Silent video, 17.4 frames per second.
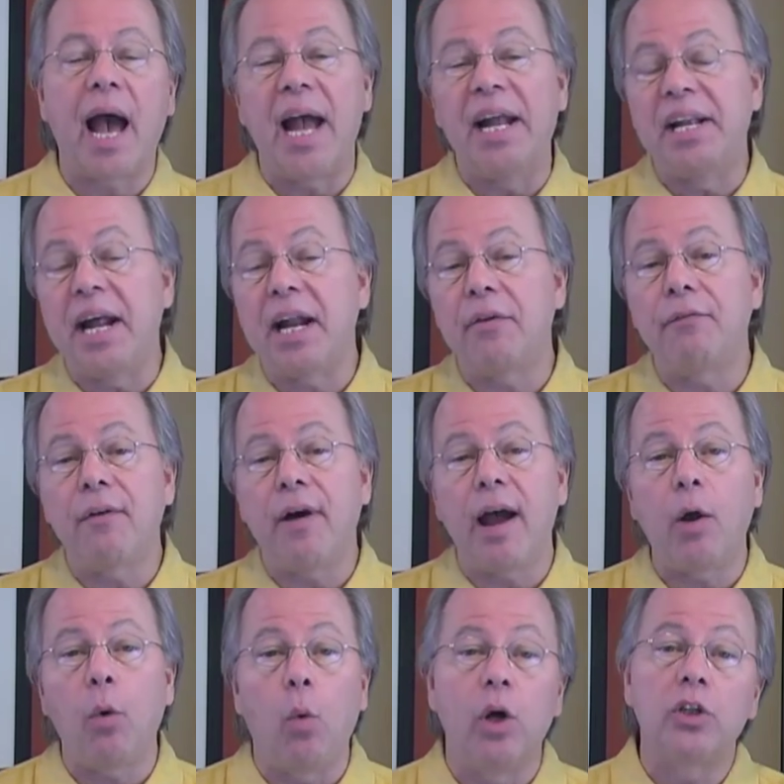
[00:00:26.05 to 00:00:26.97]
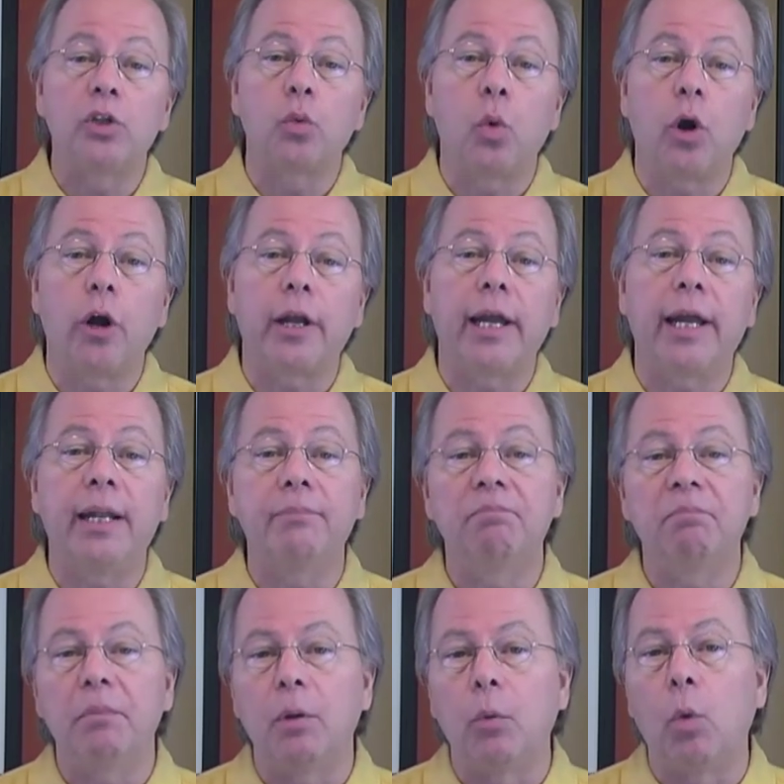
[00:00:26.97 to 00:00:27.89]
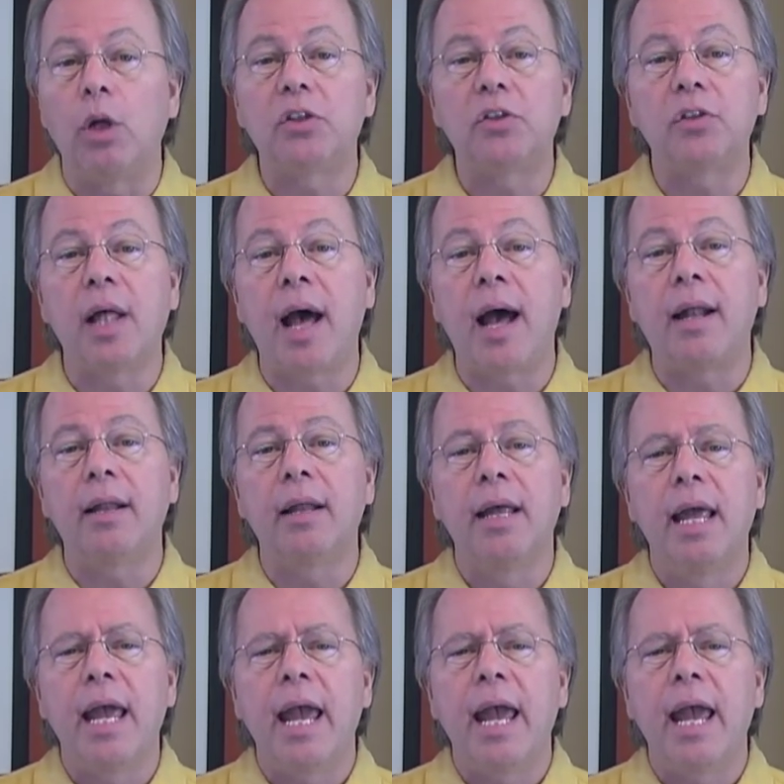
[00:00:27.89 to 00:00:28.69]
identify what's working and what's not,